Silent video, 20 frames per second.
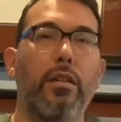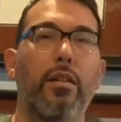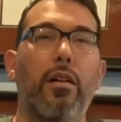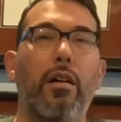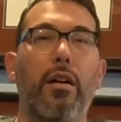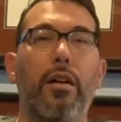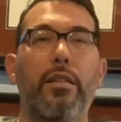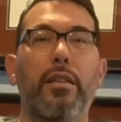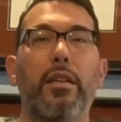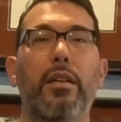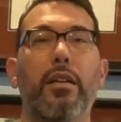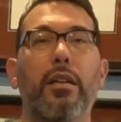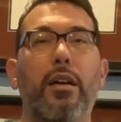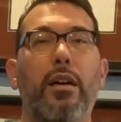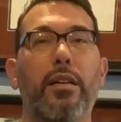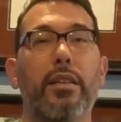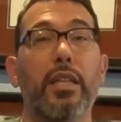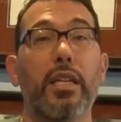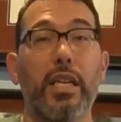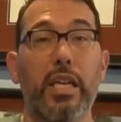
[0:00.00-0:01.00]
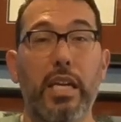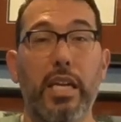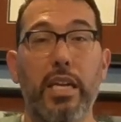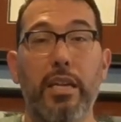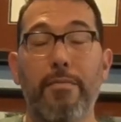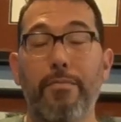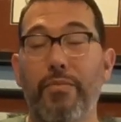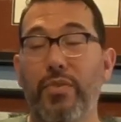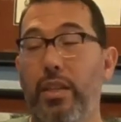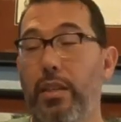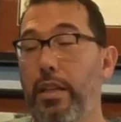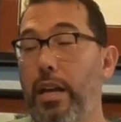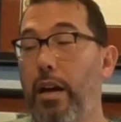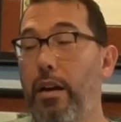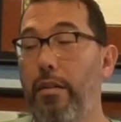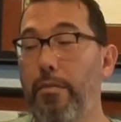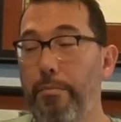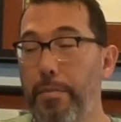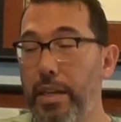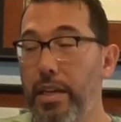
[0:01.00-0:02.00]
on the E.
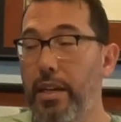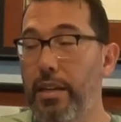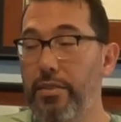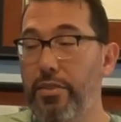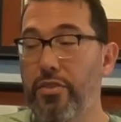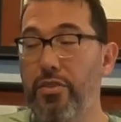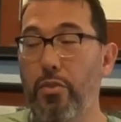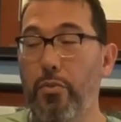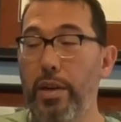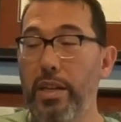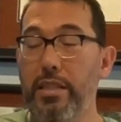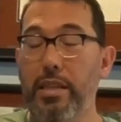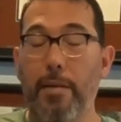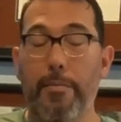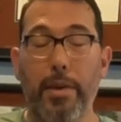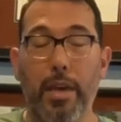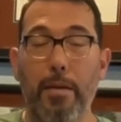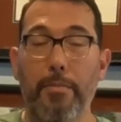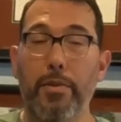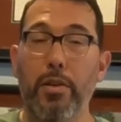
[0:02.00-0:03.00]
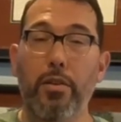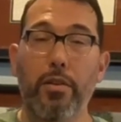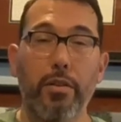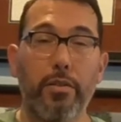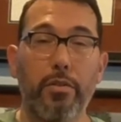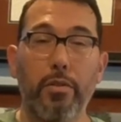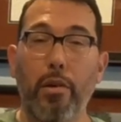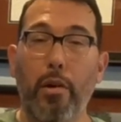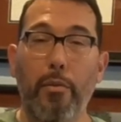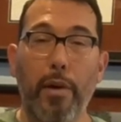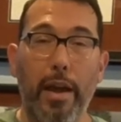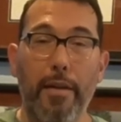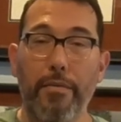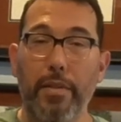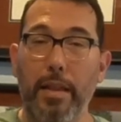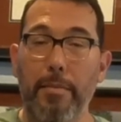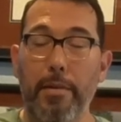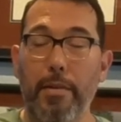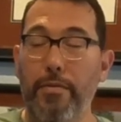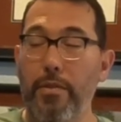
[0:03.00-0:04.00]
Now, because there's a rest coming up, you could do a right
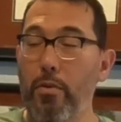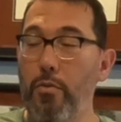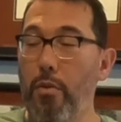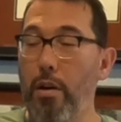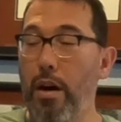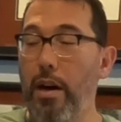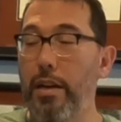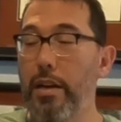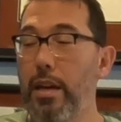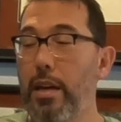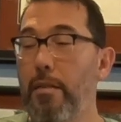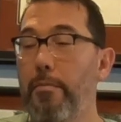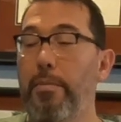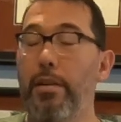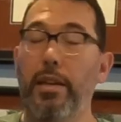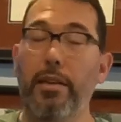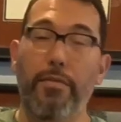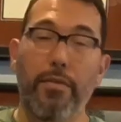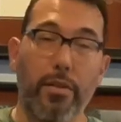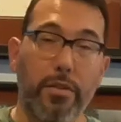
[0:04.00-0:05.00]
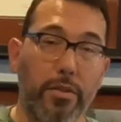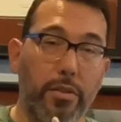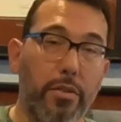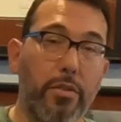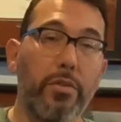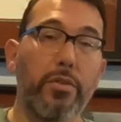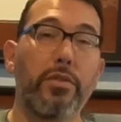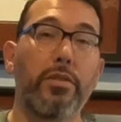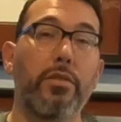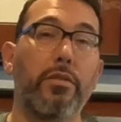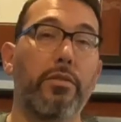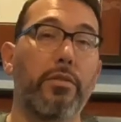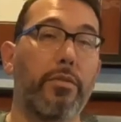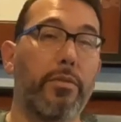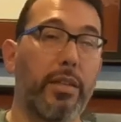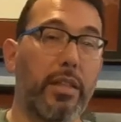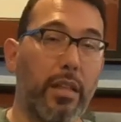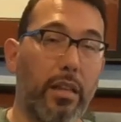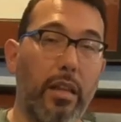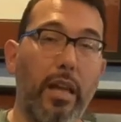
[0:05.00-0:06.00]
flam if you want, but if you're used to
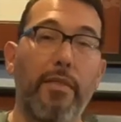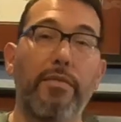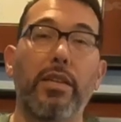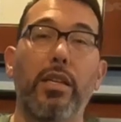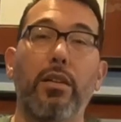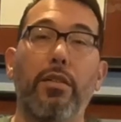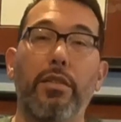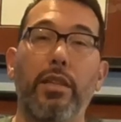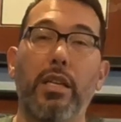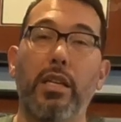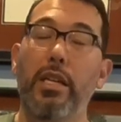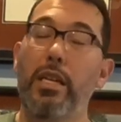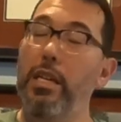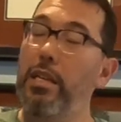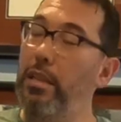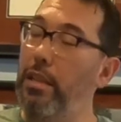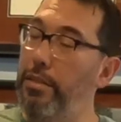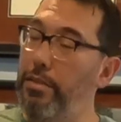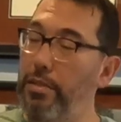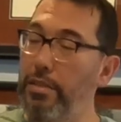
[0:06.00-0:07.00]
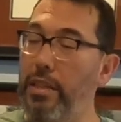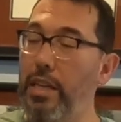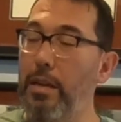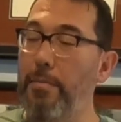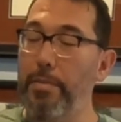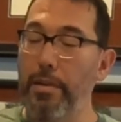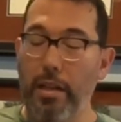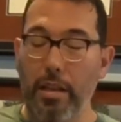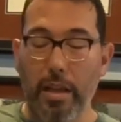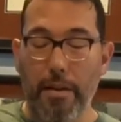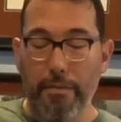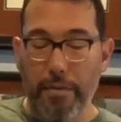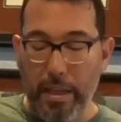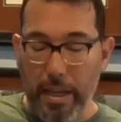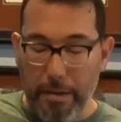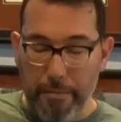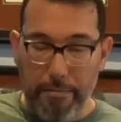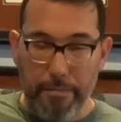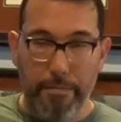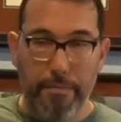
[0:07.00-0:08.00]
doing the left hand on the E, let's just keep it a left
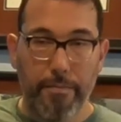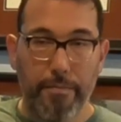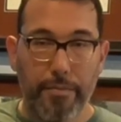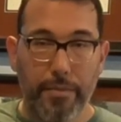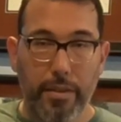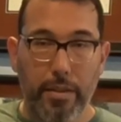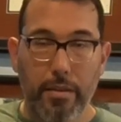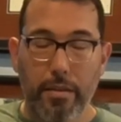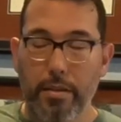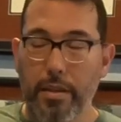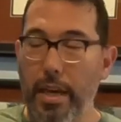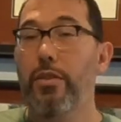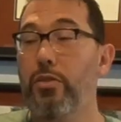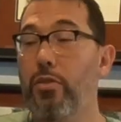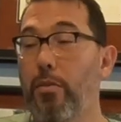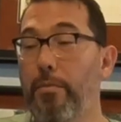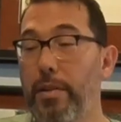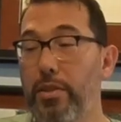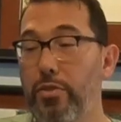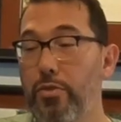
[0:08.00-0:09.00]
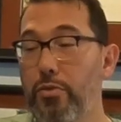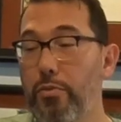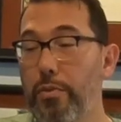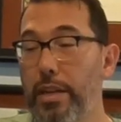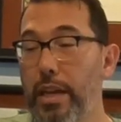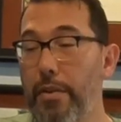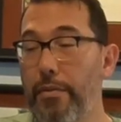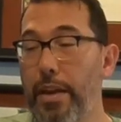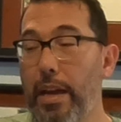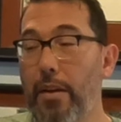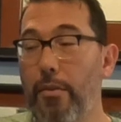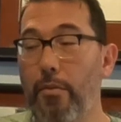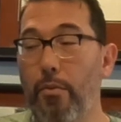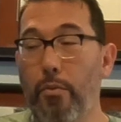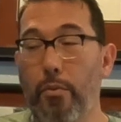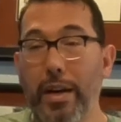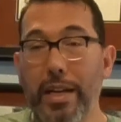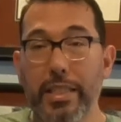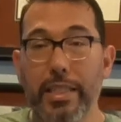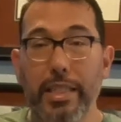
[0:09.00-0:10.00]
flam. So in measure 28, we have
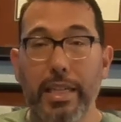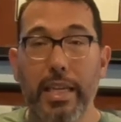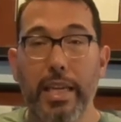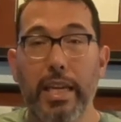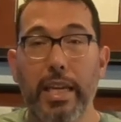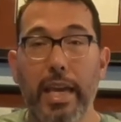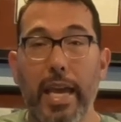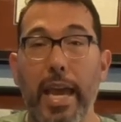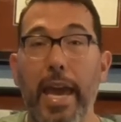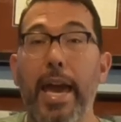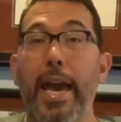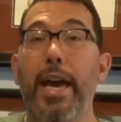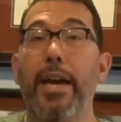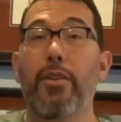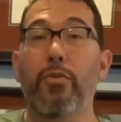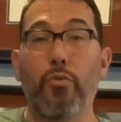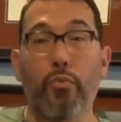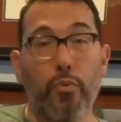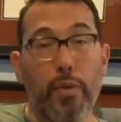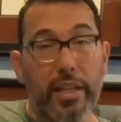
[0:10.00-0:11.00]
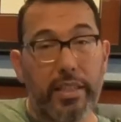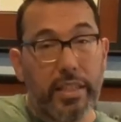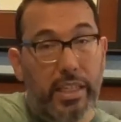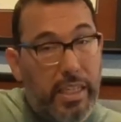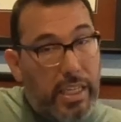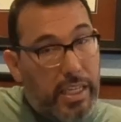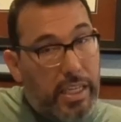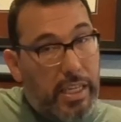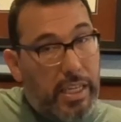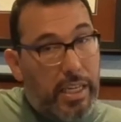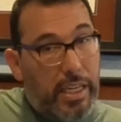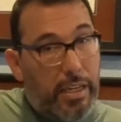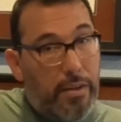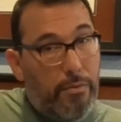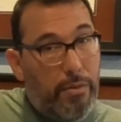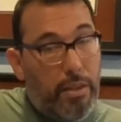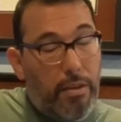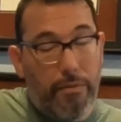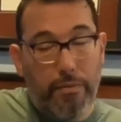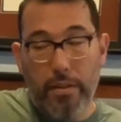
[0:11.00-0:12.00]
rest, E, and rest, E
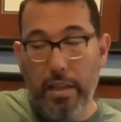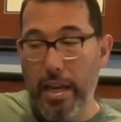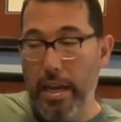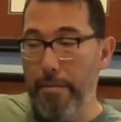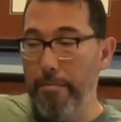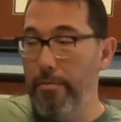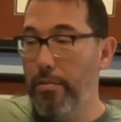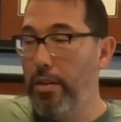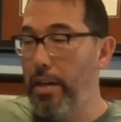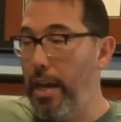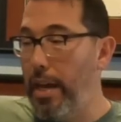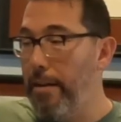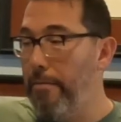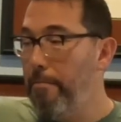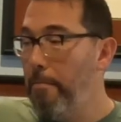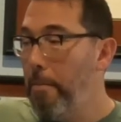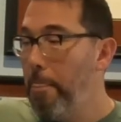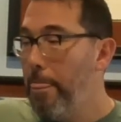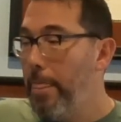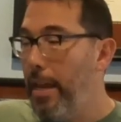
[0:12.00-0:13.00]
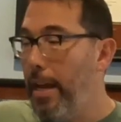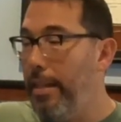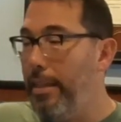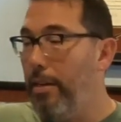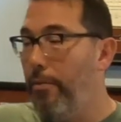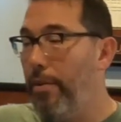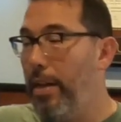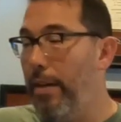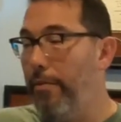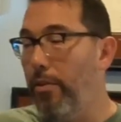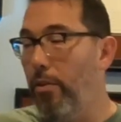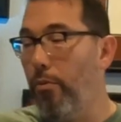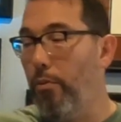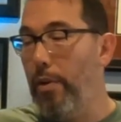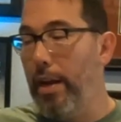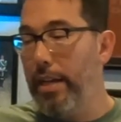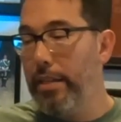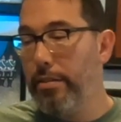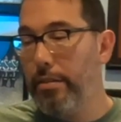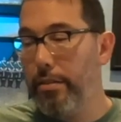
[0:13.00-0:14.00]
with a flam, okay? And then we have a
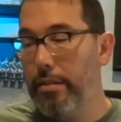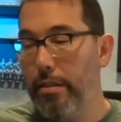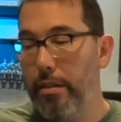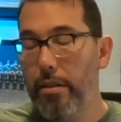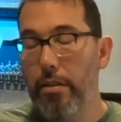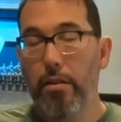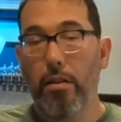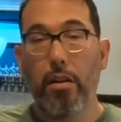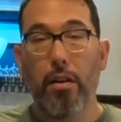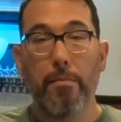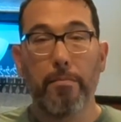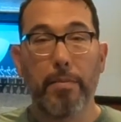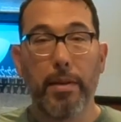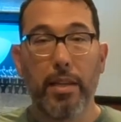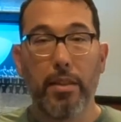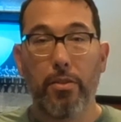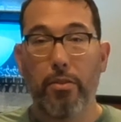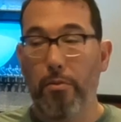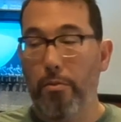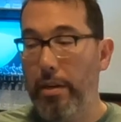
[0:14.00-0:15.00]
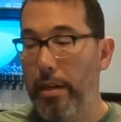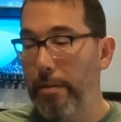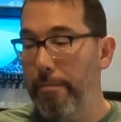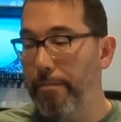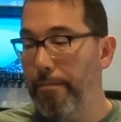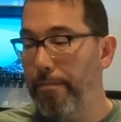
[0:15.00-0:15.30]
rest on beat 3.